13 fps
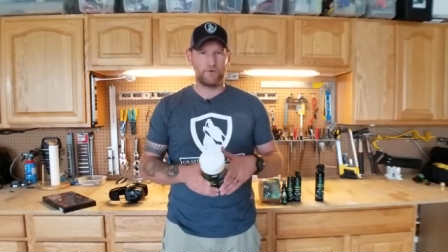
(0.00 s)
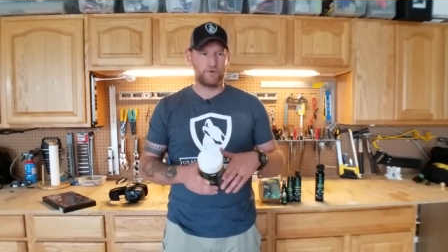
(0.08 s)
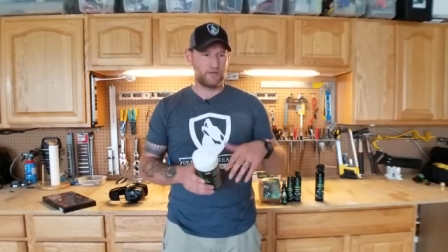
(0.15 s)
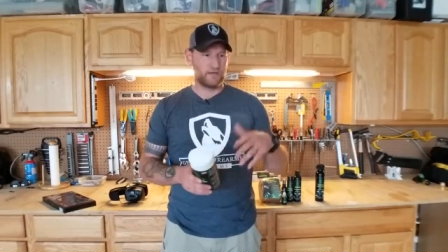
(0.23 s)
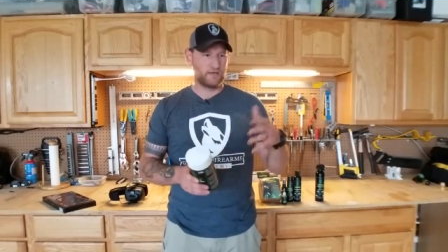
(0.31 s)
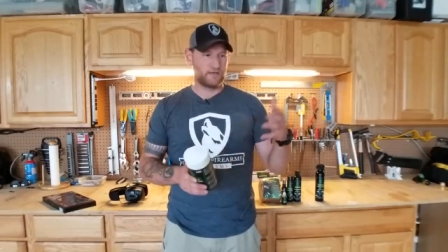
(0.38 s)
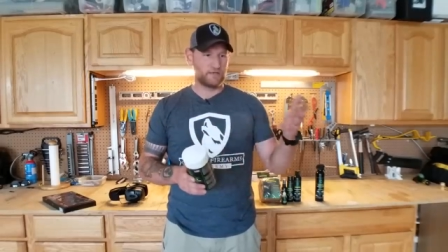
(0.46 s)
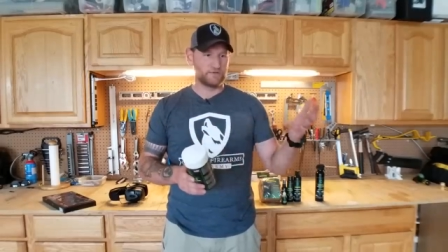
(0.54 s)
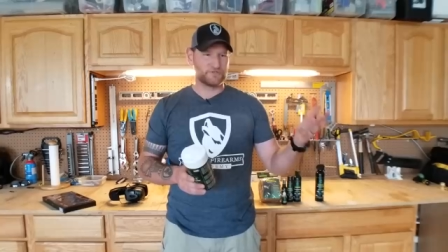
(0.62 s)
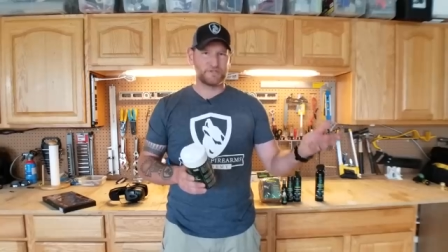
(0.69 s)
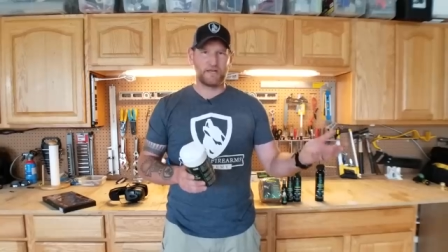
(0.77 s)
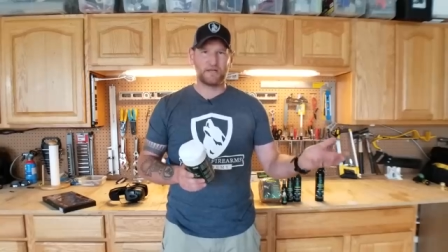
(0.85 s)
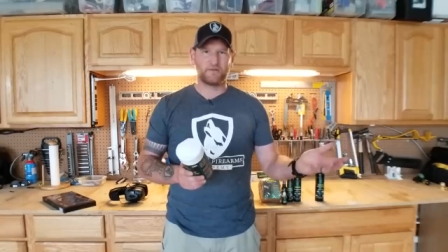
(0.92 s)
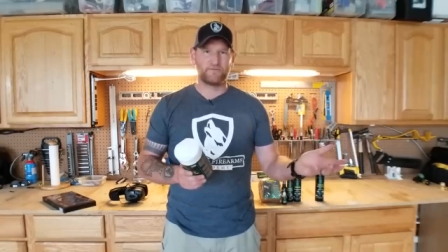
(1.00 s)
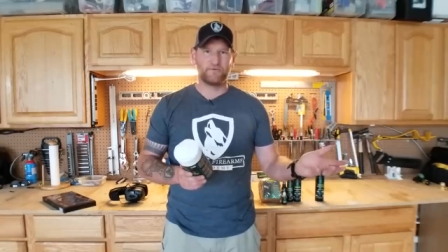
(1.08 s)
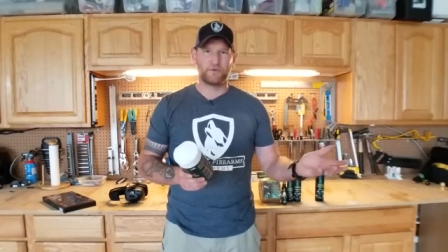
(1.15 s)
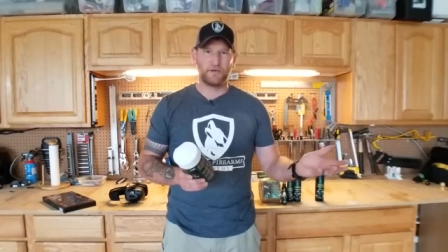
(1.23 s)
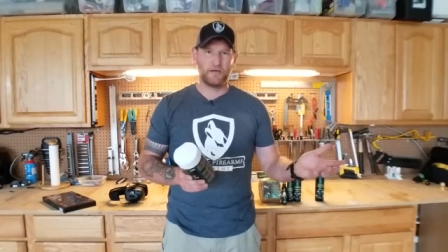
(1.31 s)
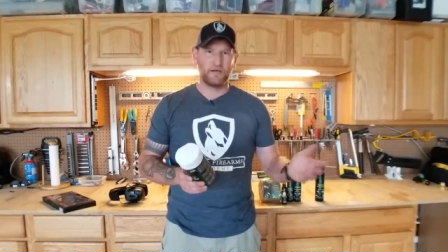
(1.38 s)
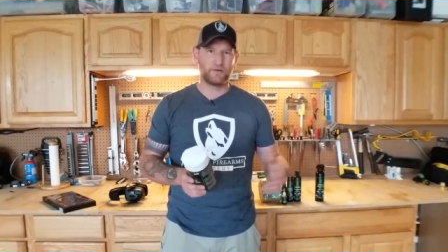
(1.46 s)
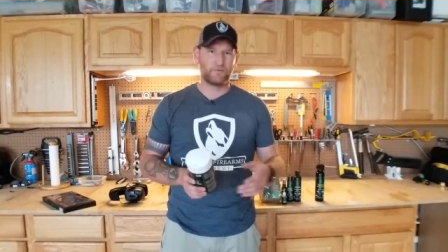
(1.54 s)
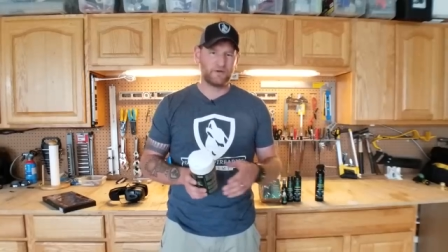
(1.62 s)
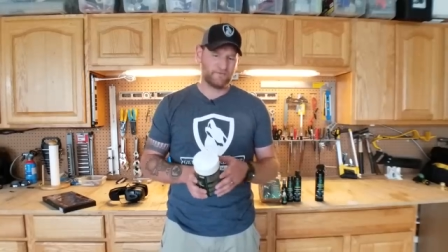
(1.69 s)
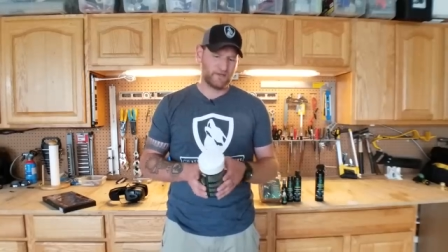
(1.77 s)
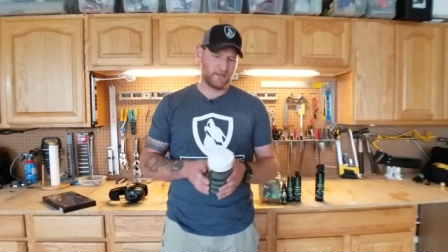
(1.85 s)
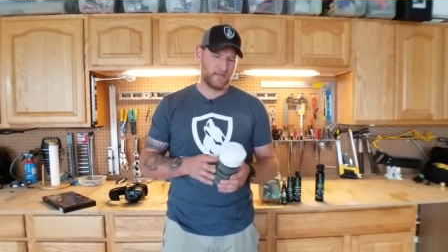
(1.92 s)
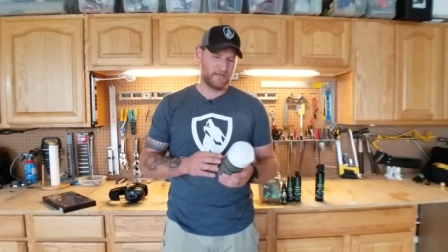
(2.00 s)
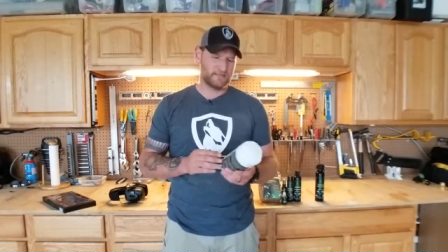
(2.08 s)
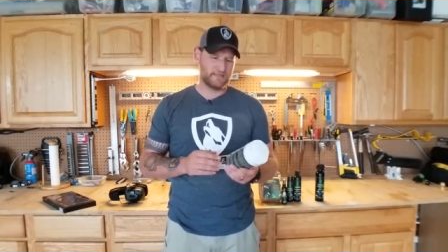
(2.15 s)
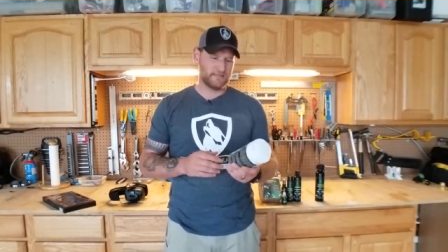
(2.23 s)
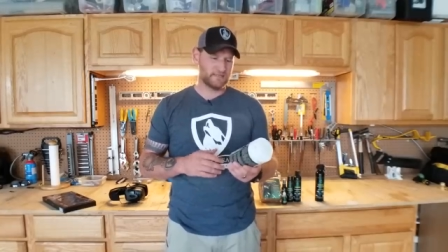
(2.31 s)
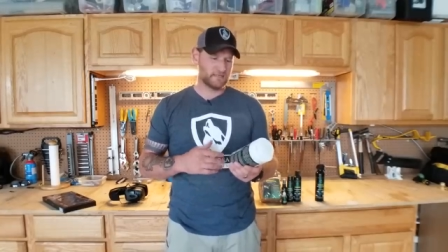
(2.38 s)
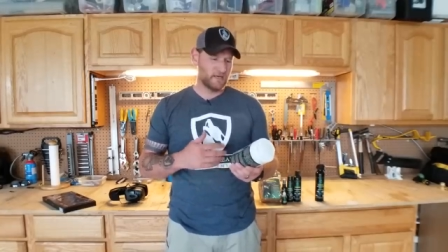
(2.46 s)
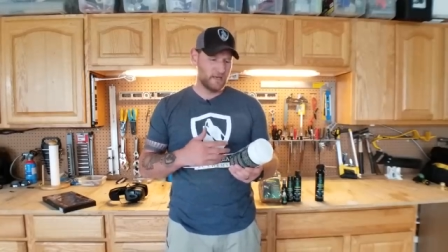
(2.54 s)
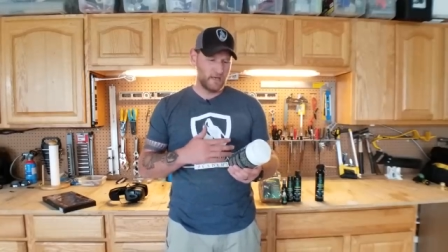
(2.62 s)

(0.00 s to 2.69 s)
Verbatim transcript: you can get it on your stock of your gun or whatever the case is.